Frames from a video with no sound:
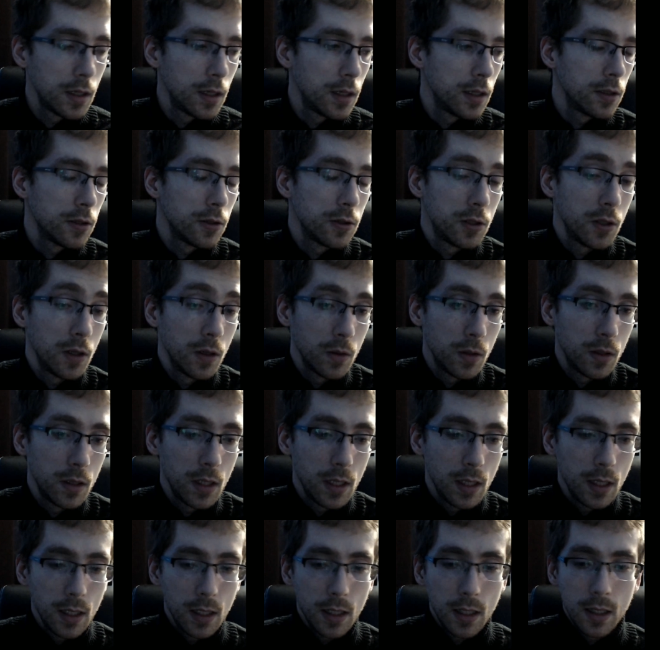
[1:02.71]
So
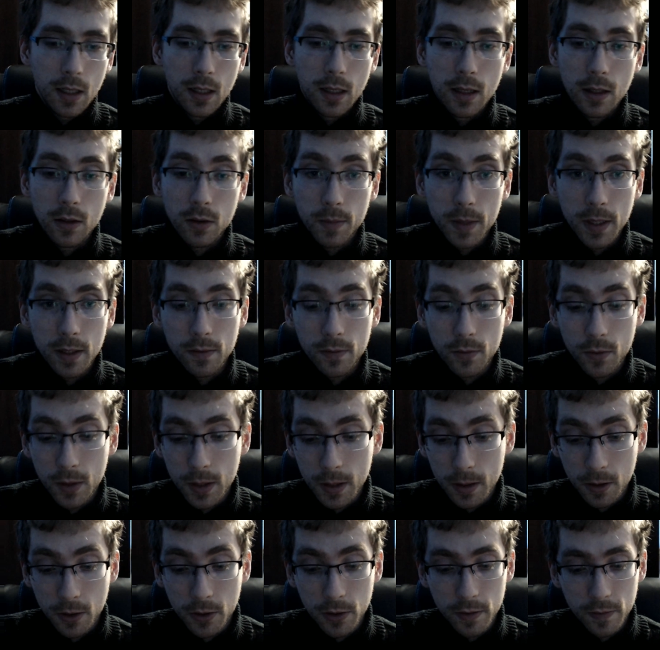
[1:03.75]
that would be real
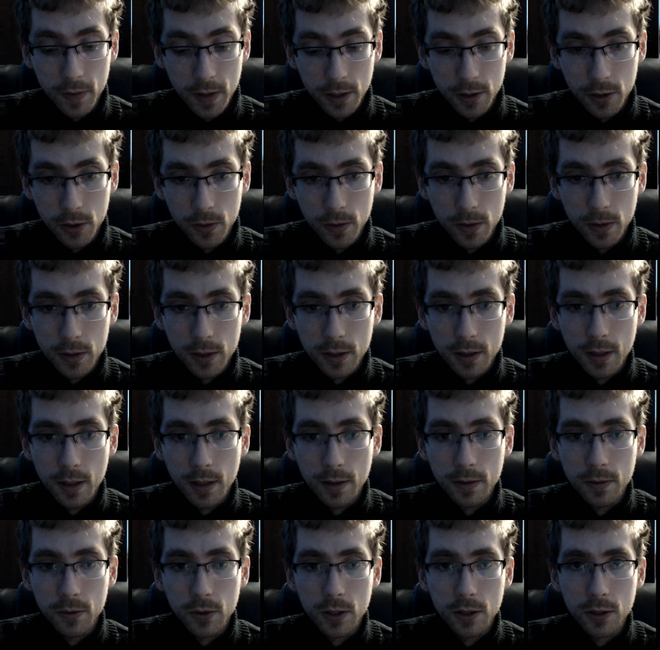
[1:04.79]
good visuals, I
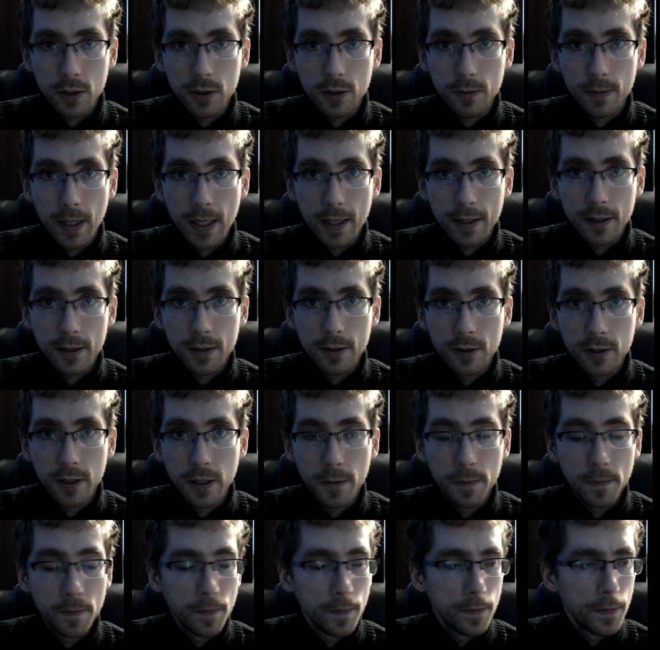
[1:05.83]
would suspect. So
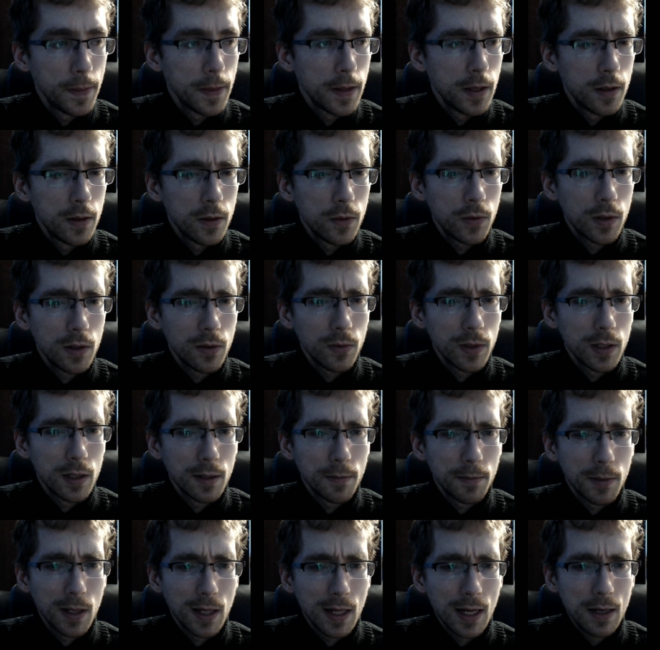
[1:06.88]
wonder what the
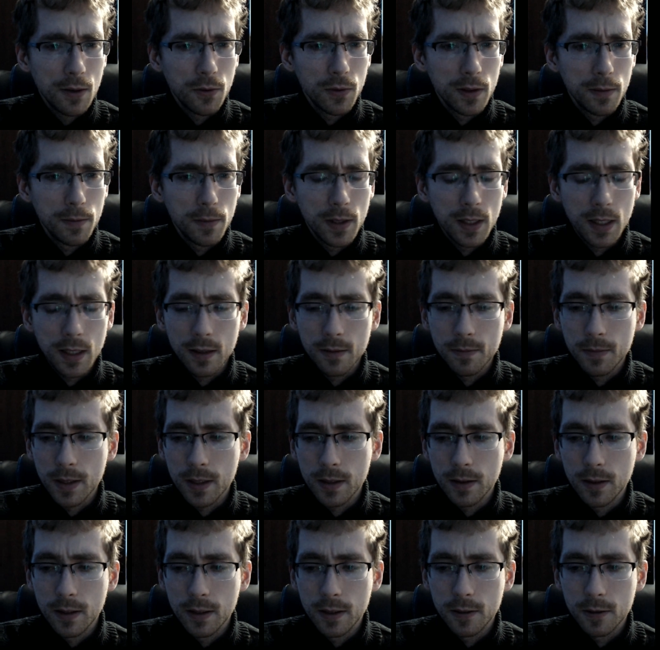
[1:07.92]
plot would be. My
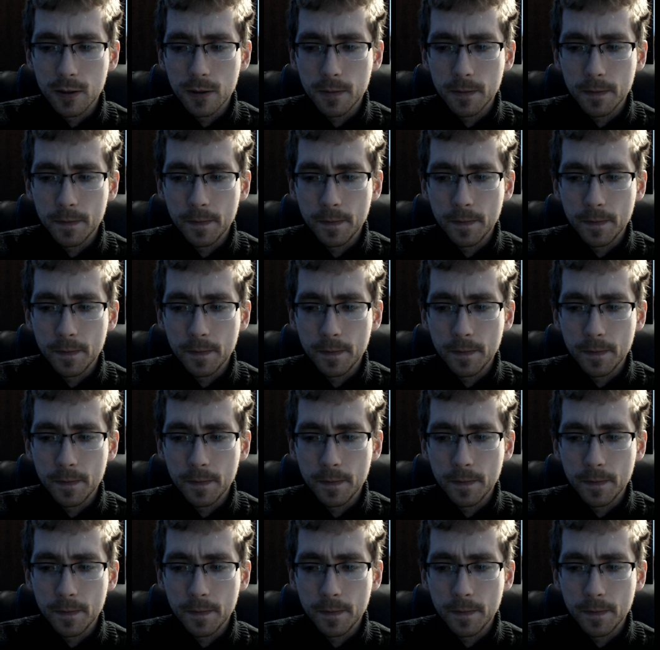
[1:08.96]
goodness.